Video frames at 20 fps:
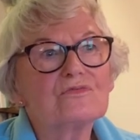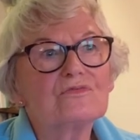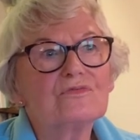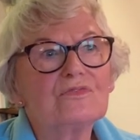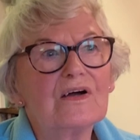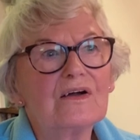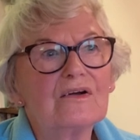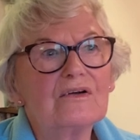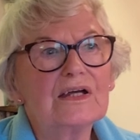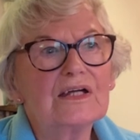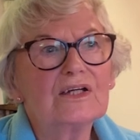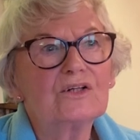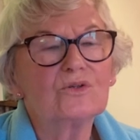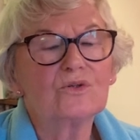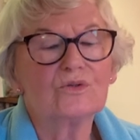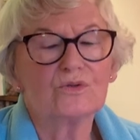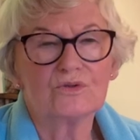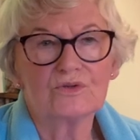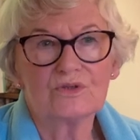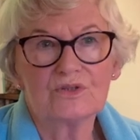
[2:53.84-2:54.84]
very
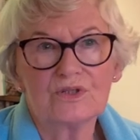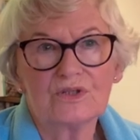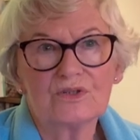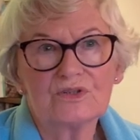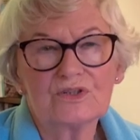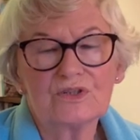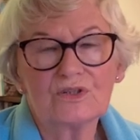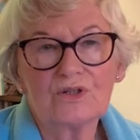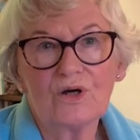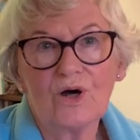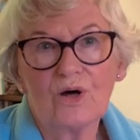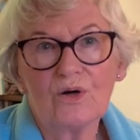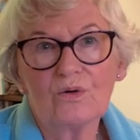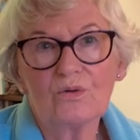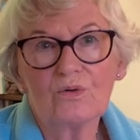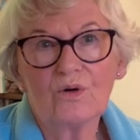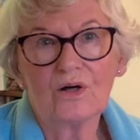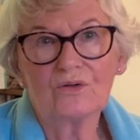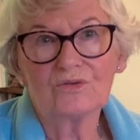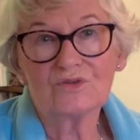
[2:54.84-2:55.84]
good to
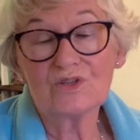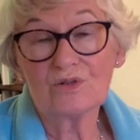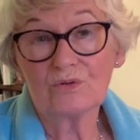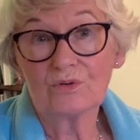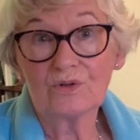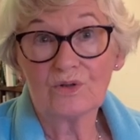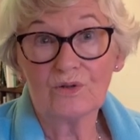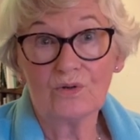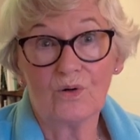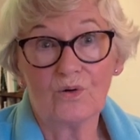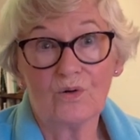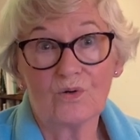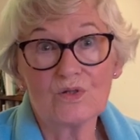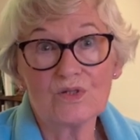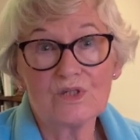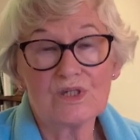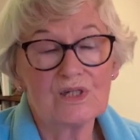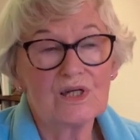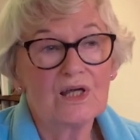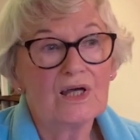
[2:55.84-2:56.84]
go onto a
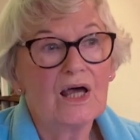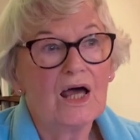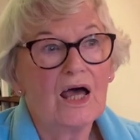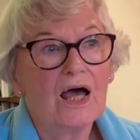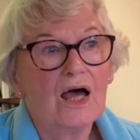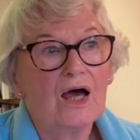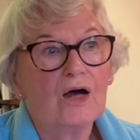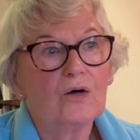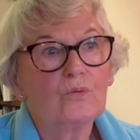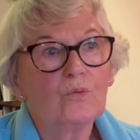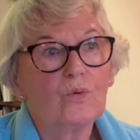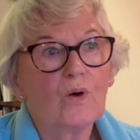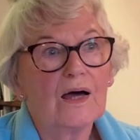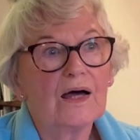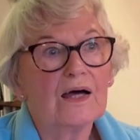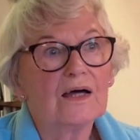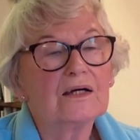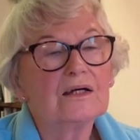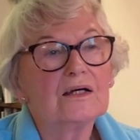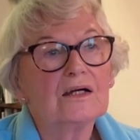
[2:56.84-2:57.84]
course
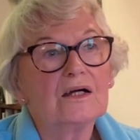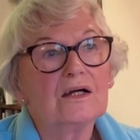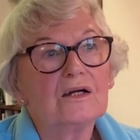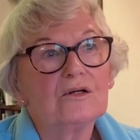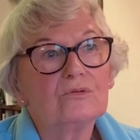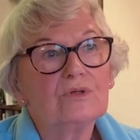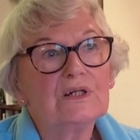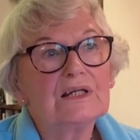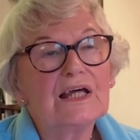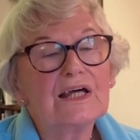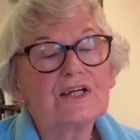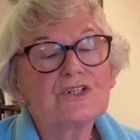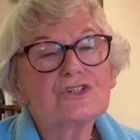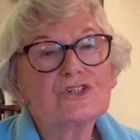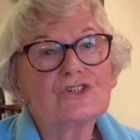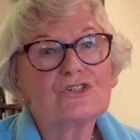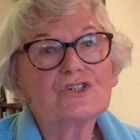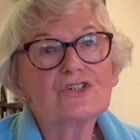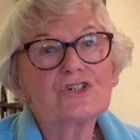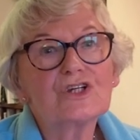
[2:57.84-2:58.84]
where
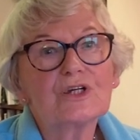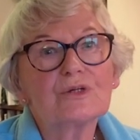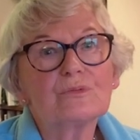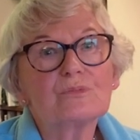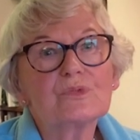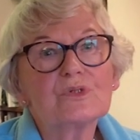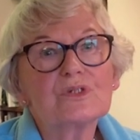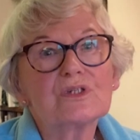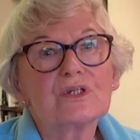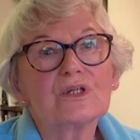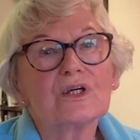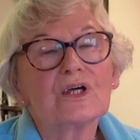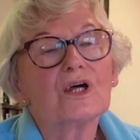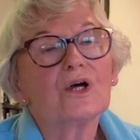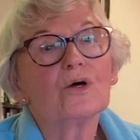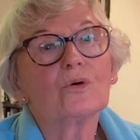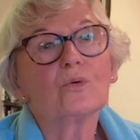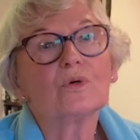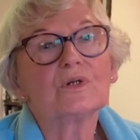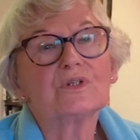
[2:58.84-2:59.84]
relationships
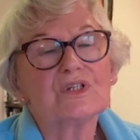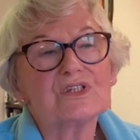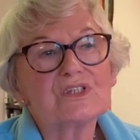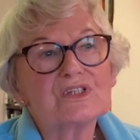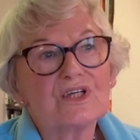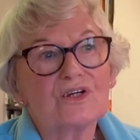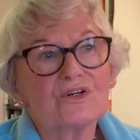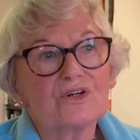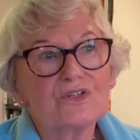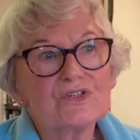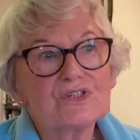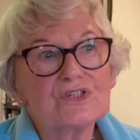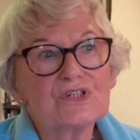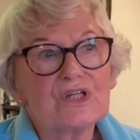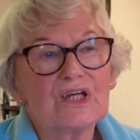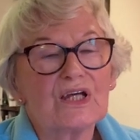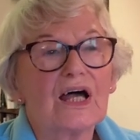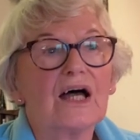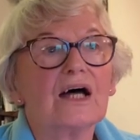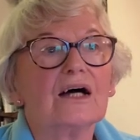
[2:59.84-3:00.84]
were discussed,